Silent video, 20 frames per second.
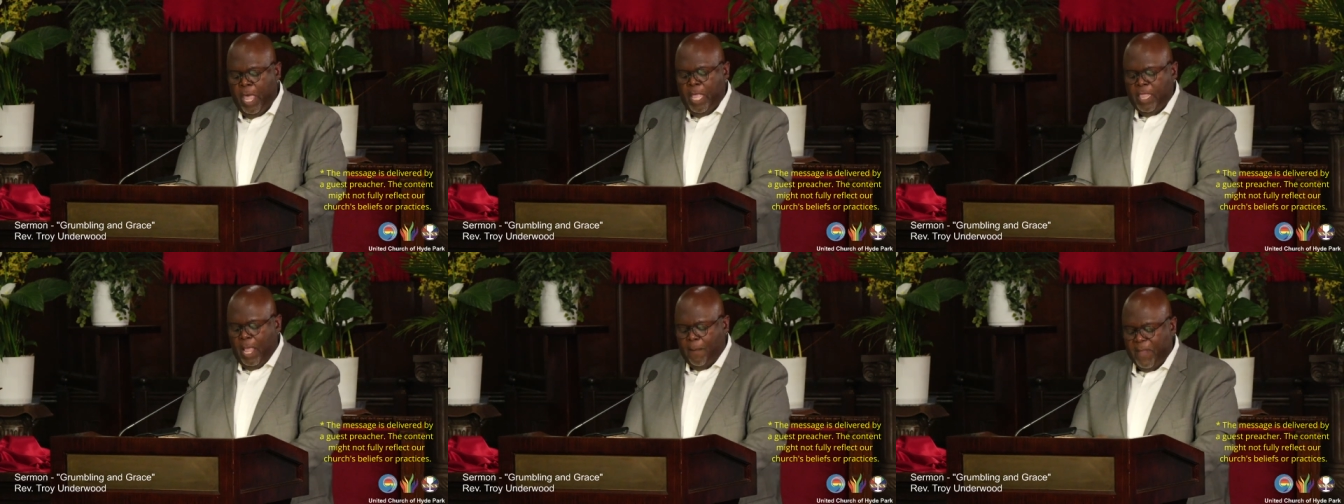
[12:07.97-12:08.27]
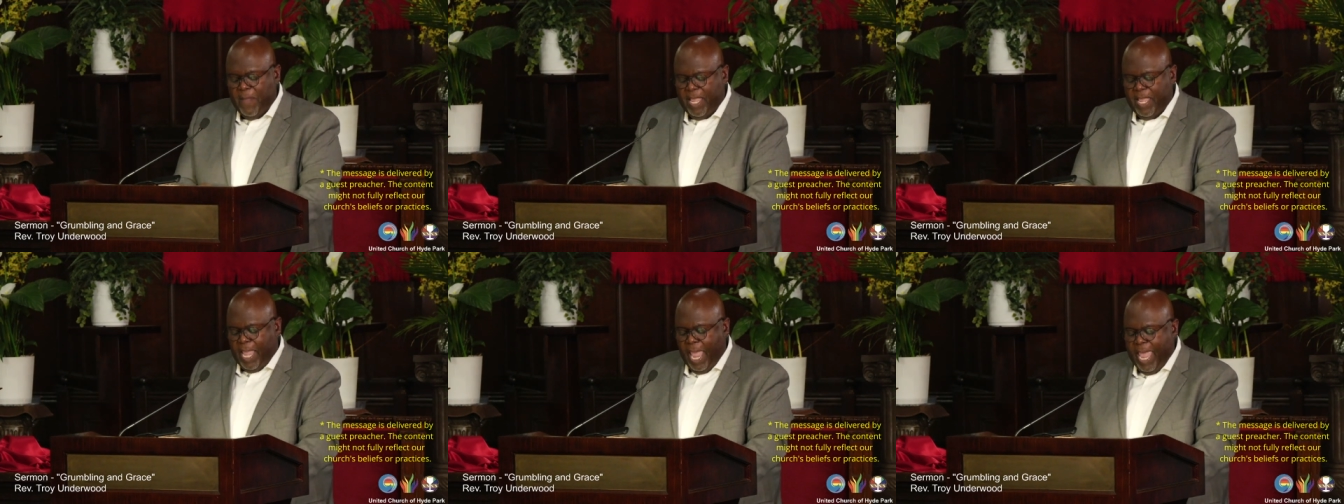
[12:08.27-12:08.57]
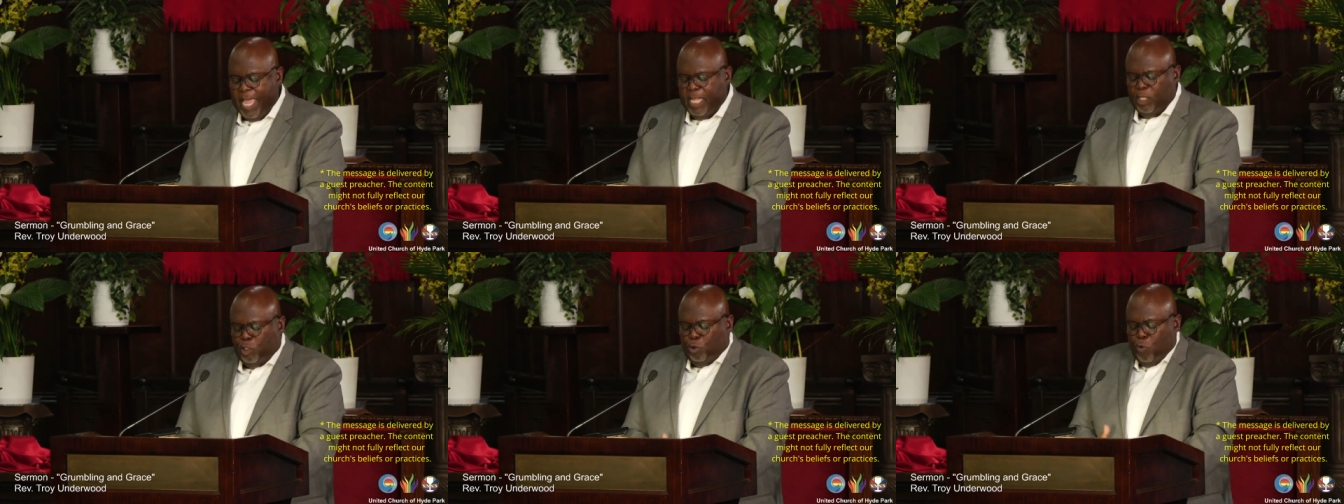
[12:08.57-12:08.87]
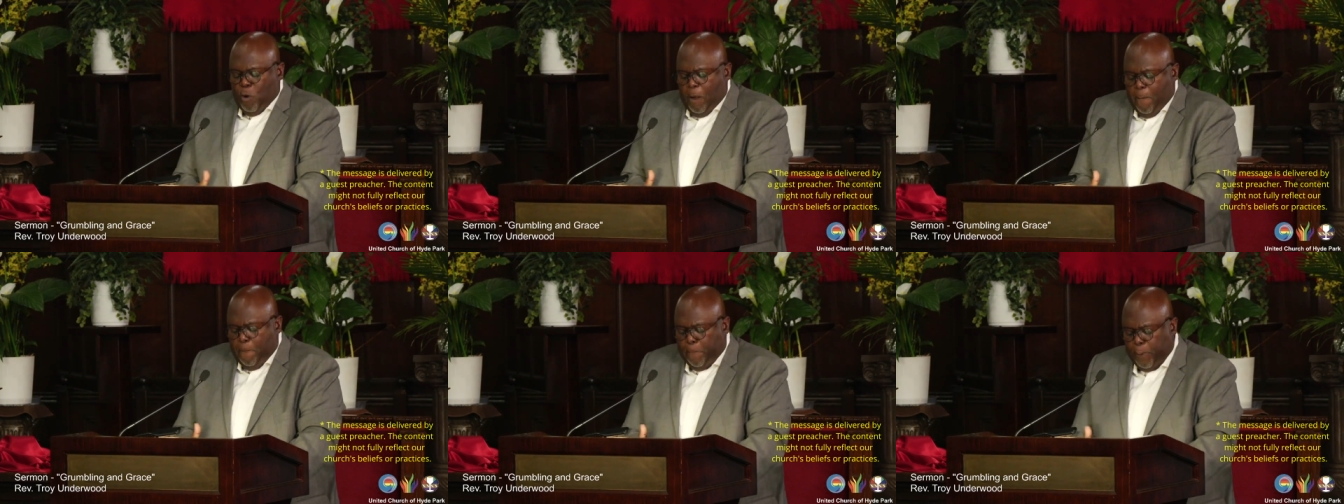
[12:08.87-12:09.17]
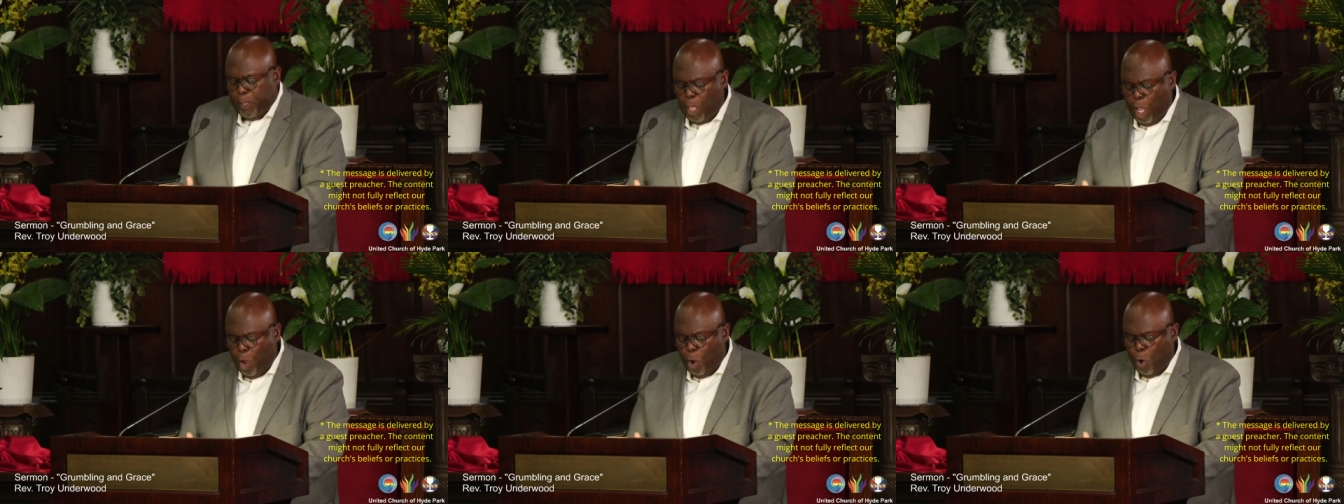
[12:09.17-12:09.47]
They began to
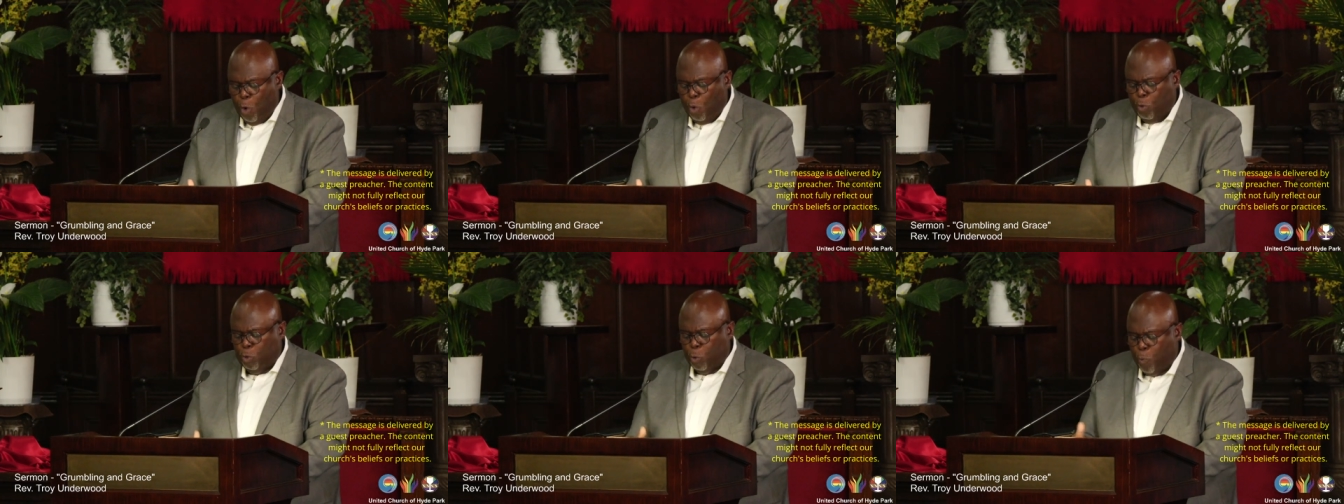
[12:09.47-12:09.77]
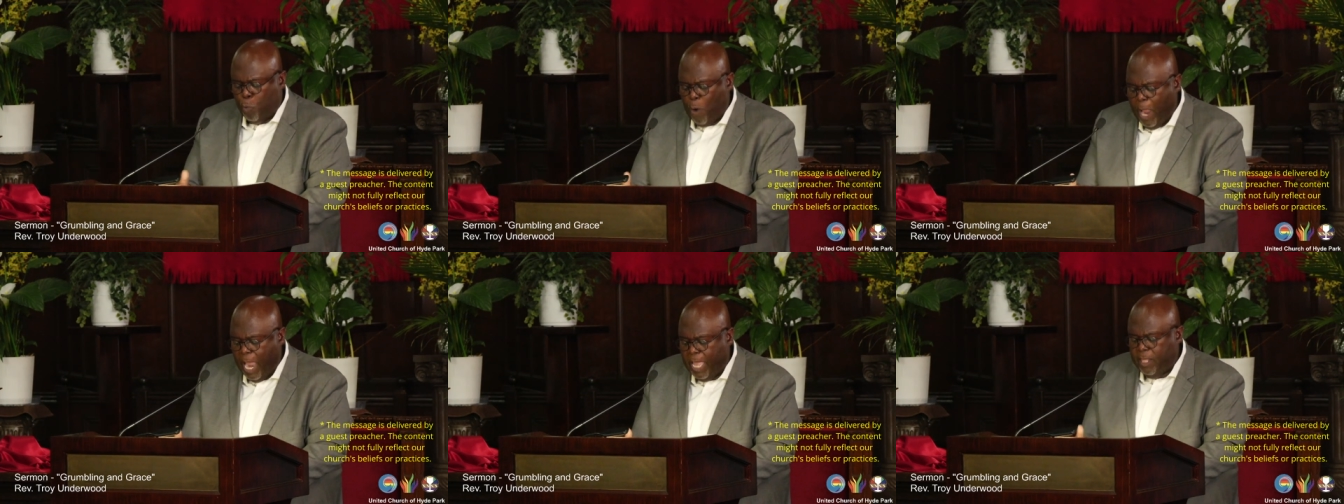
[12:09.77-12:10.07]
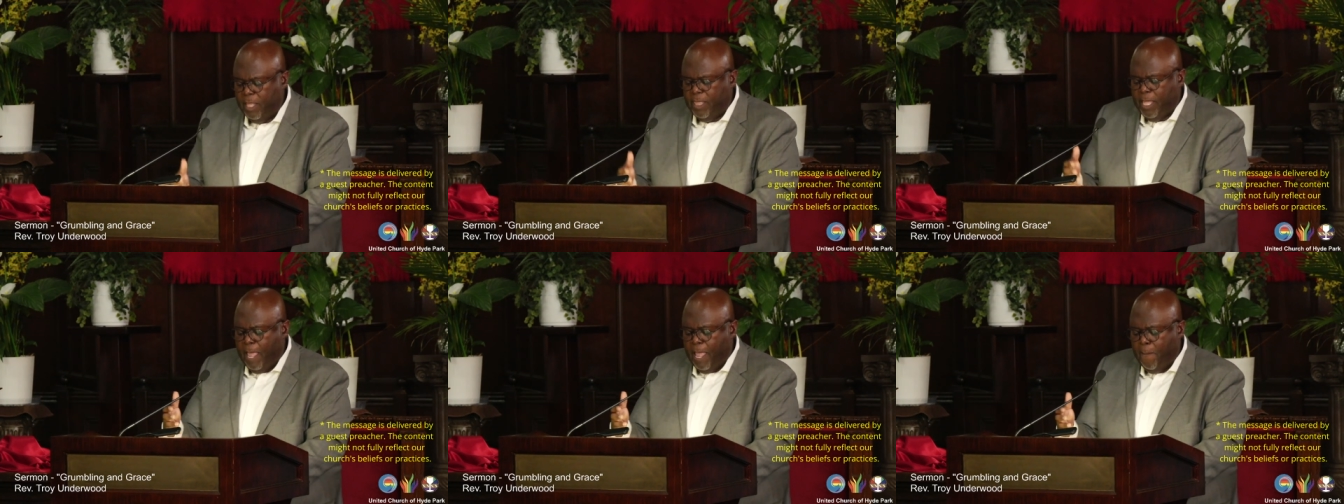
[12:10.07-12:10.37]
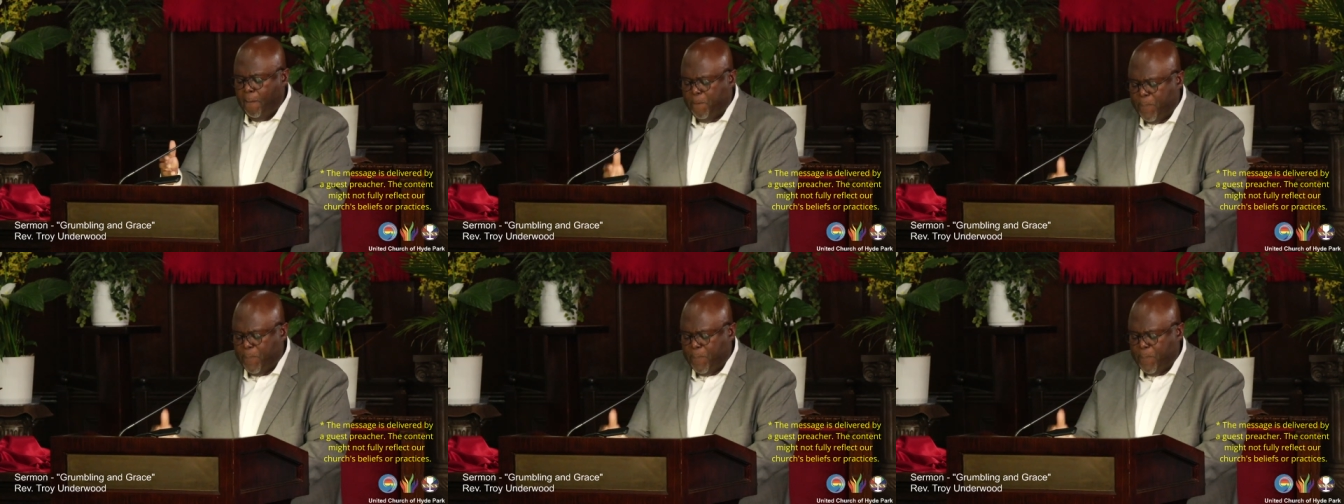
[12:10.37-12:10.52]
implode rather than